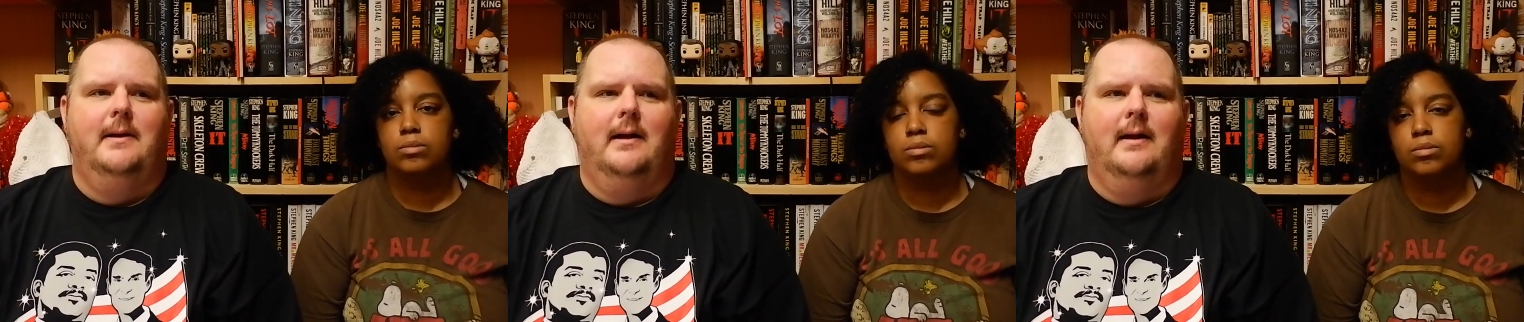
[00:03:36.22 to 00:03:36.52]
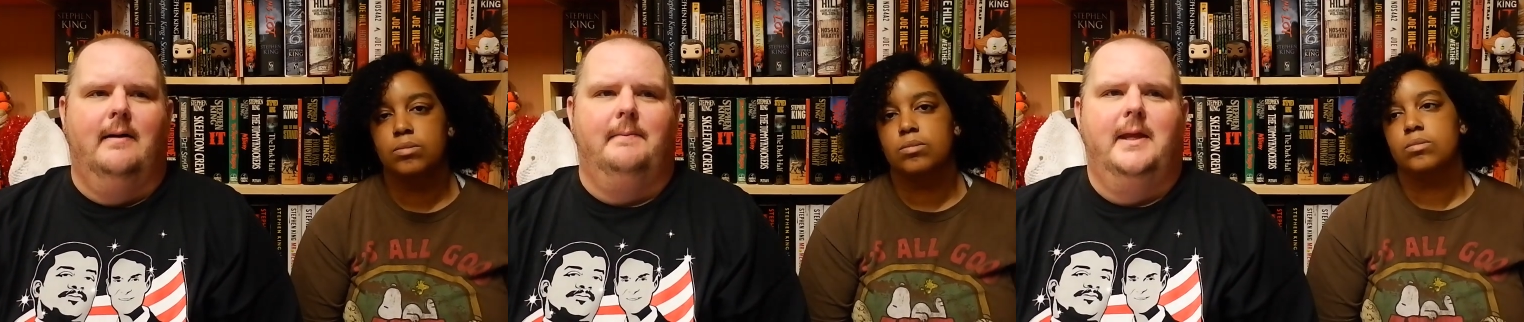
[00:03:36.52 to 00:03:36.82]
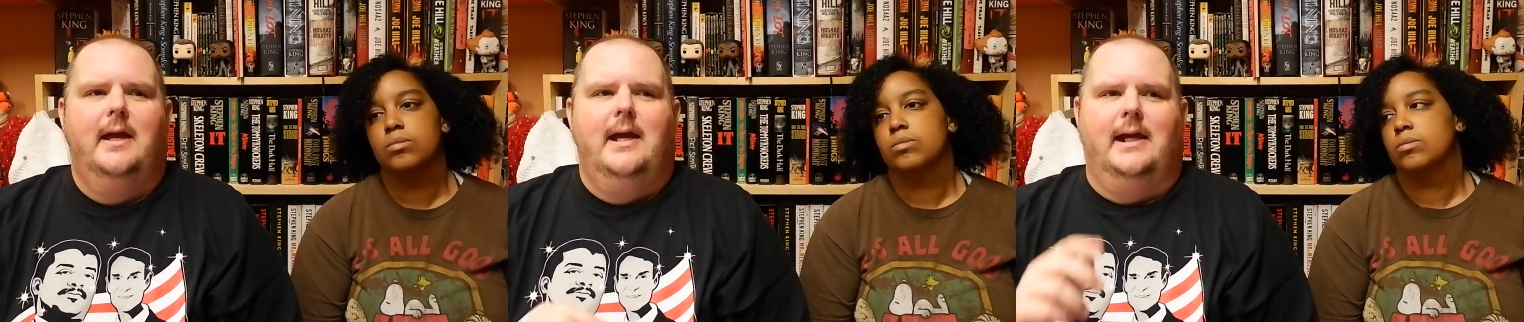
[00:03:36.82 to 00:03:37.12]

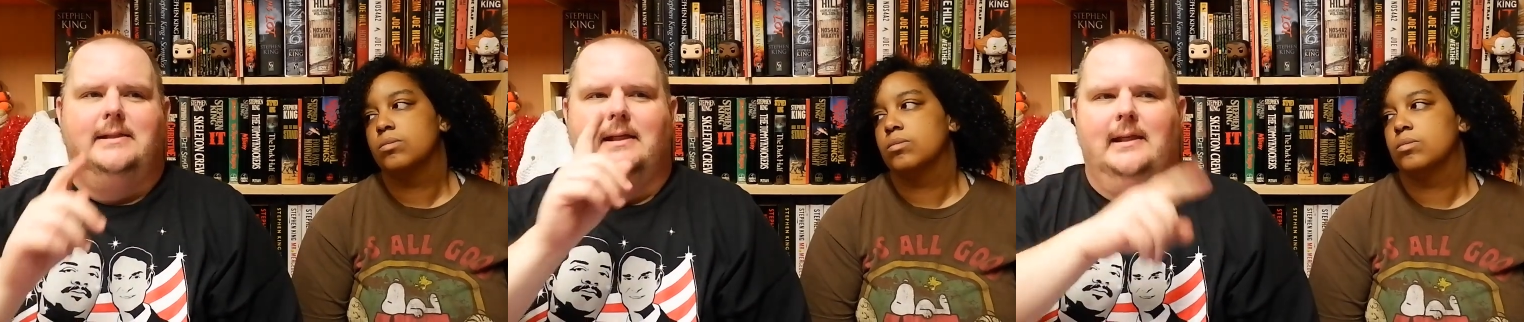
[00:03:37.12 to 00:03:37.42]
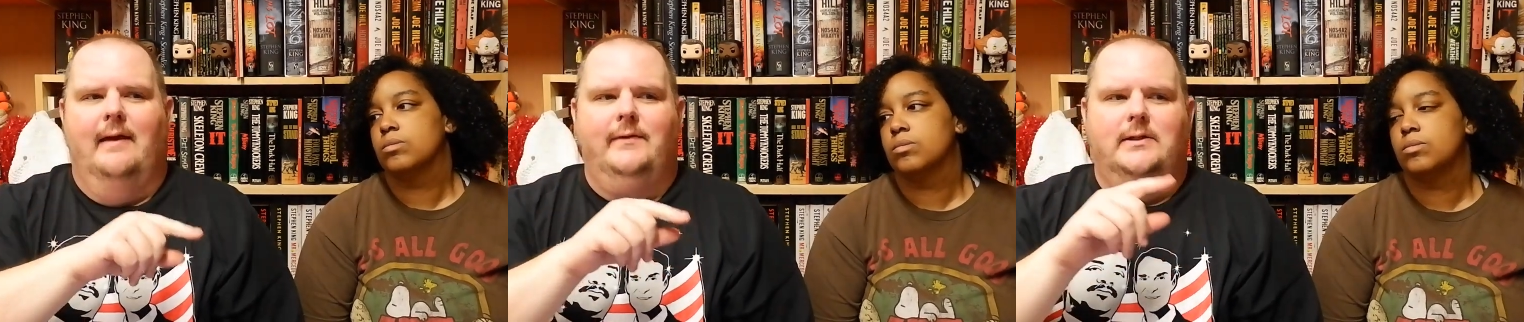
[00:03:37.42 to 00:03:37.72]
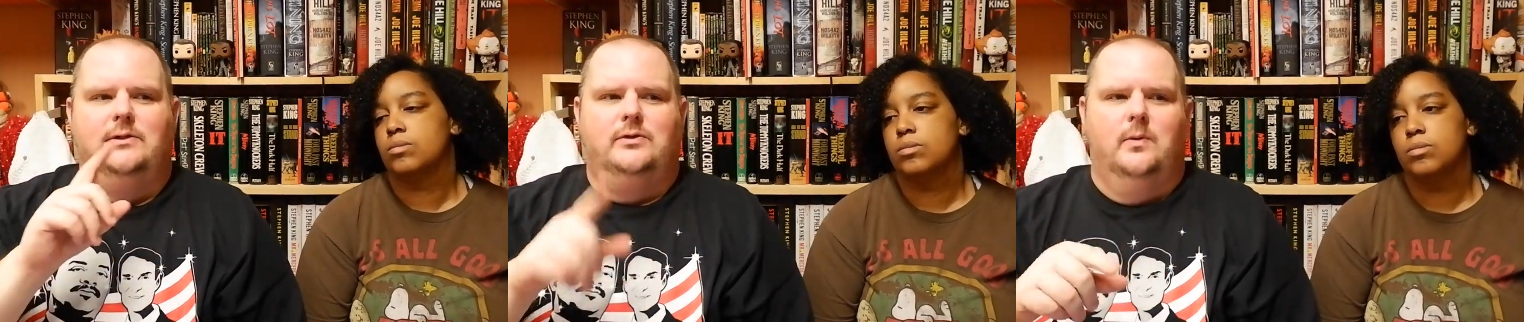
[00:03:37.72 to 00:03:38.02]
Speaker 1: Um, it's
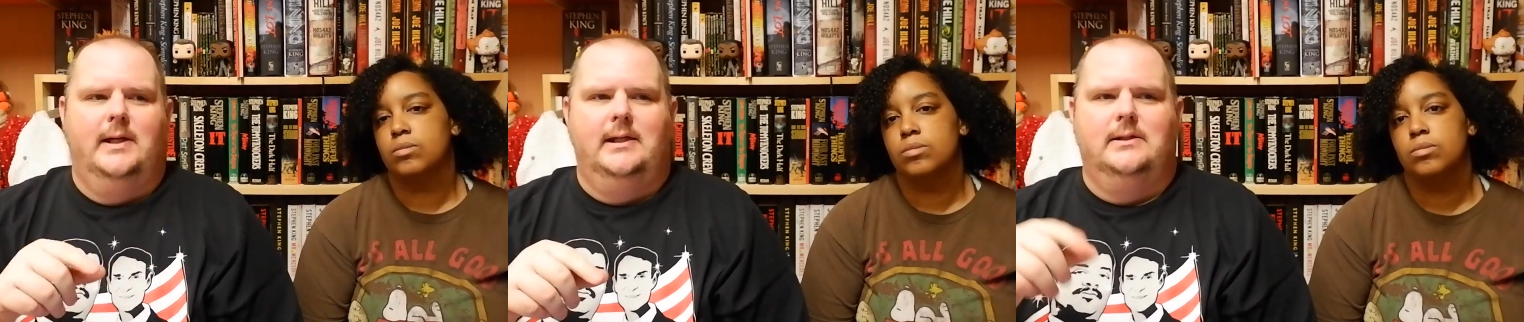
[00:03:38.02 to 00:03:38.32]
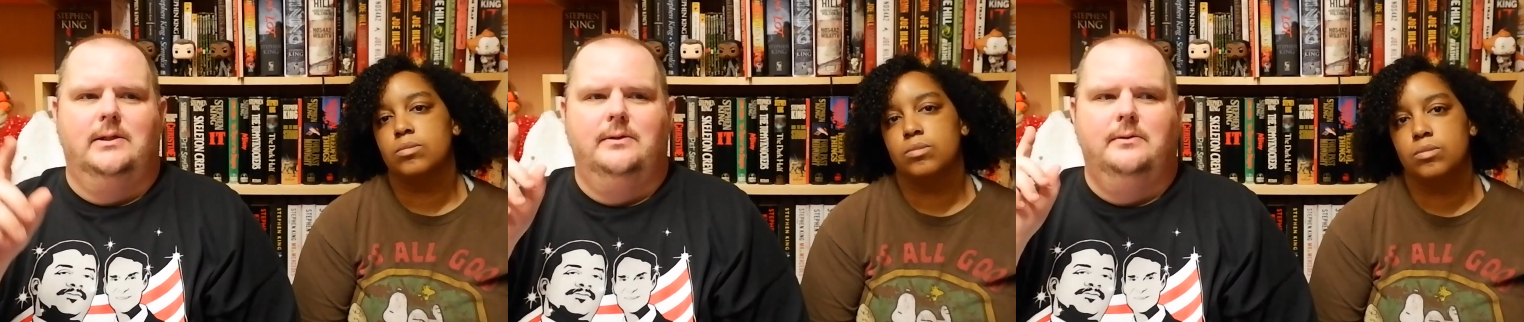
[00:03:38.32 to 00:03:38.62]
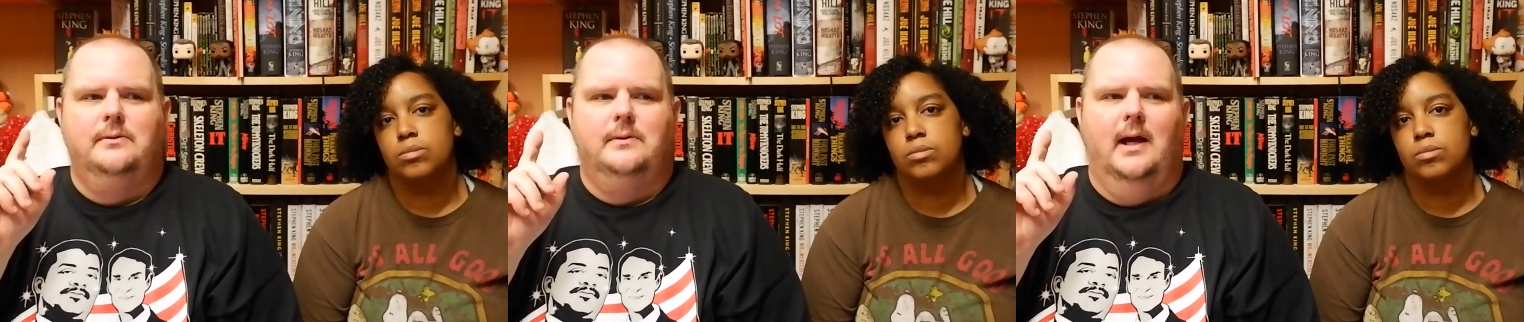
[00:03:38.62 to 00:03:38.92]
11
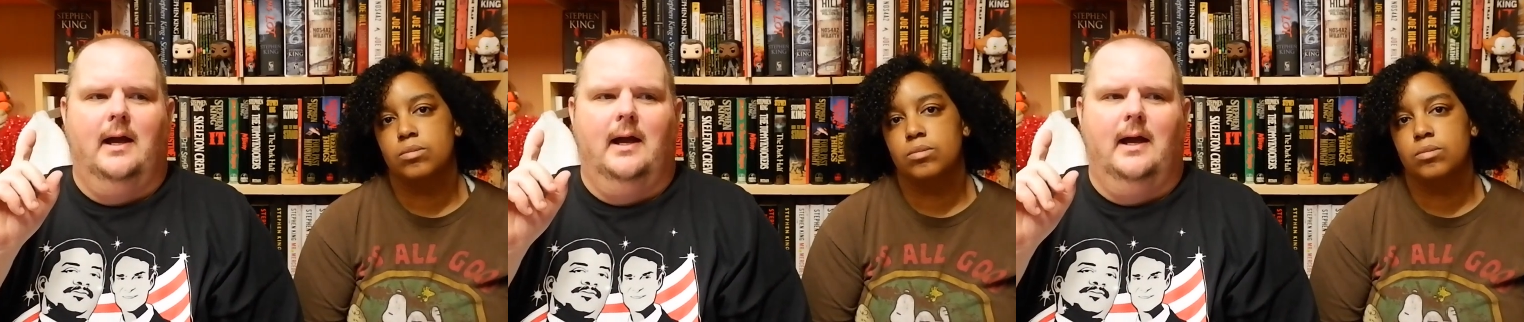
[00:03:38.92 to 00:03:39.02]
22